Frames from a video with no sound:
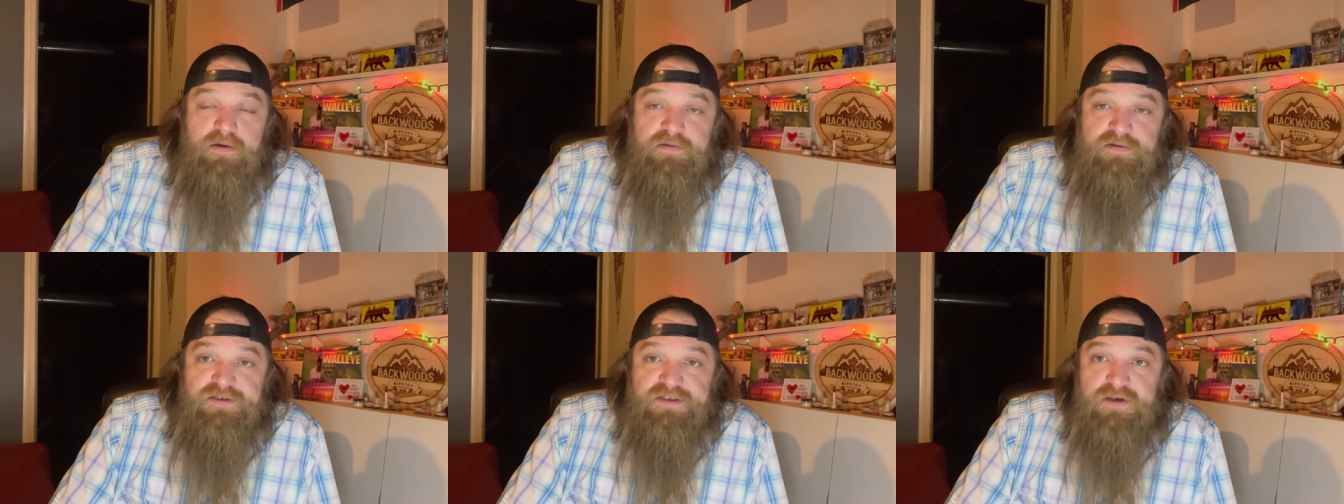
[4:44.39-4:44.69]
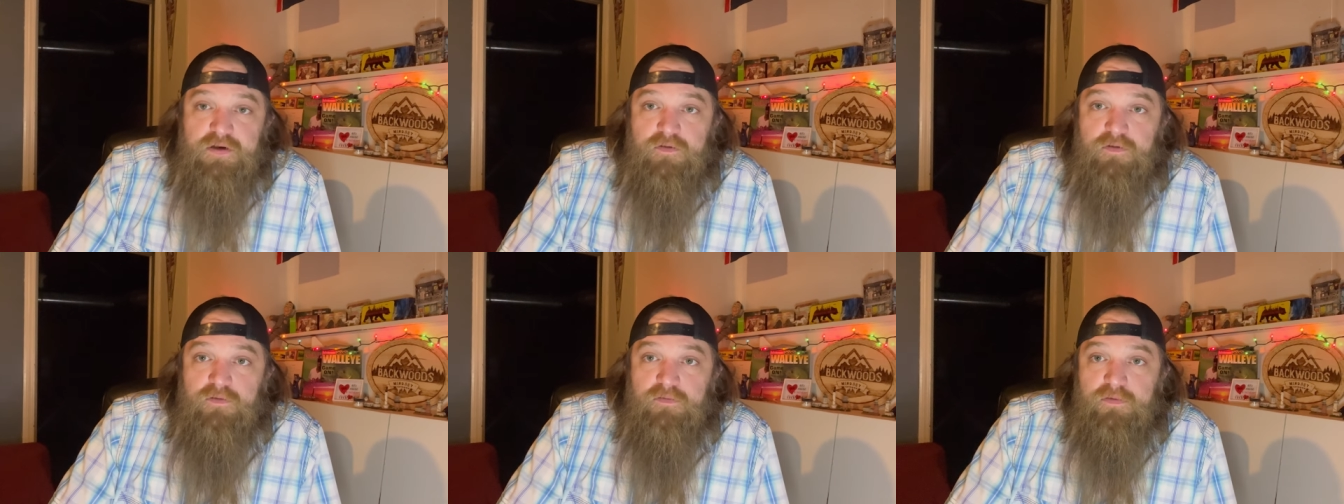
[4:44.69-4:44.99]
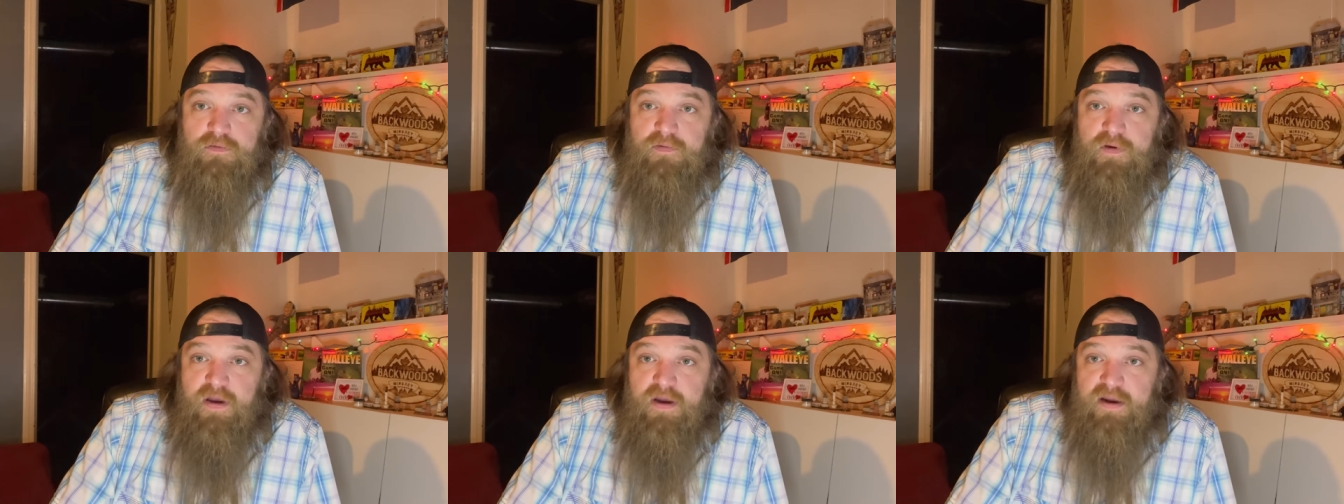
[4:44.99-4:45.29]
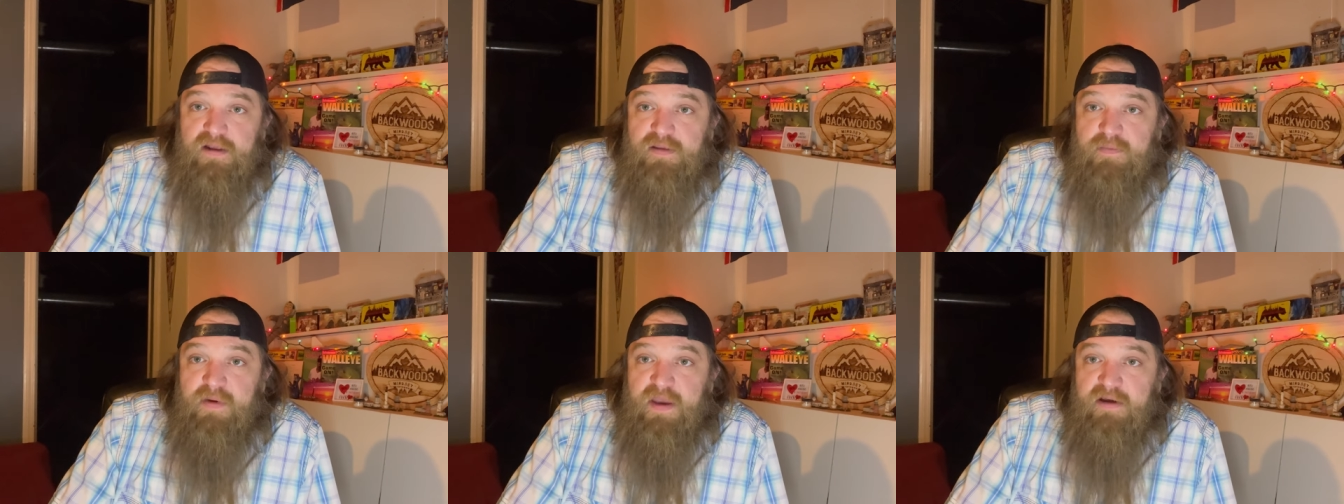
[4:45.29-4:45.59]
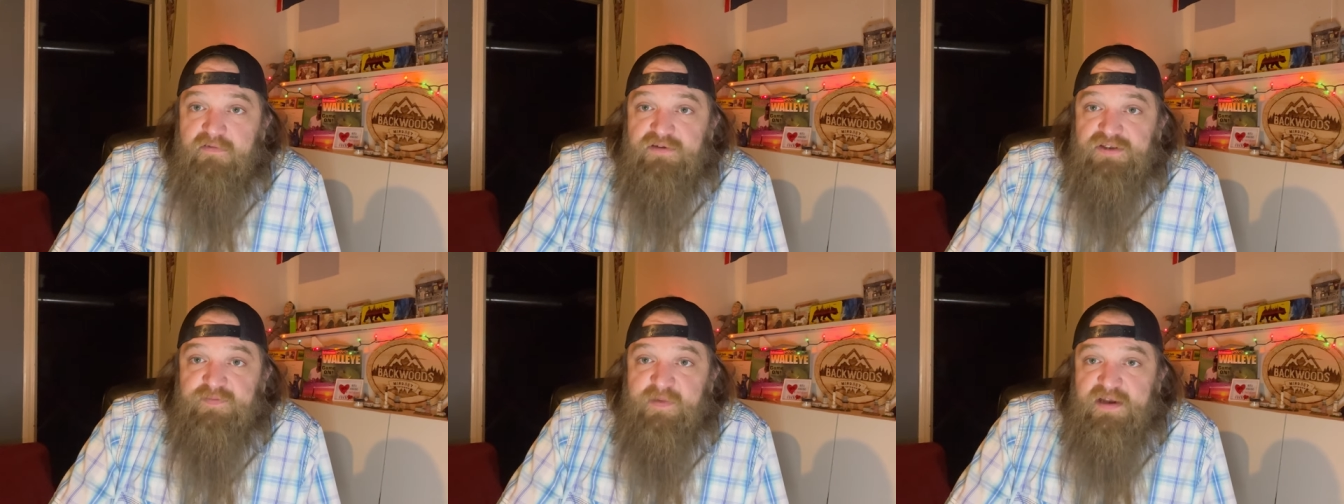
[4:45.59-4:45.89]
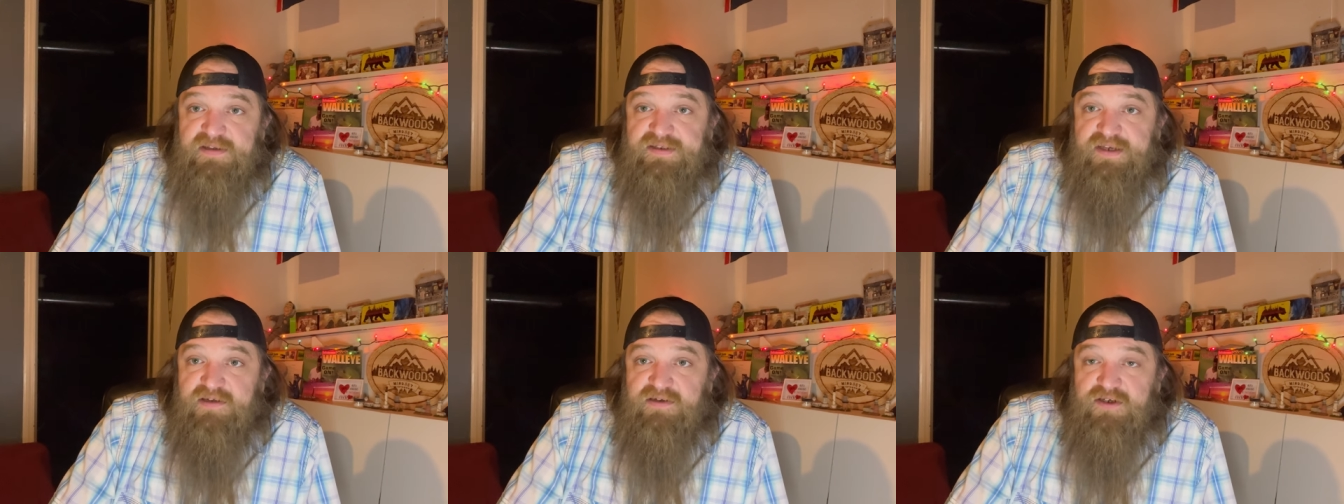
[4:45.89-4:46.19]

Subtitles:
So I got the Backwoods Mindset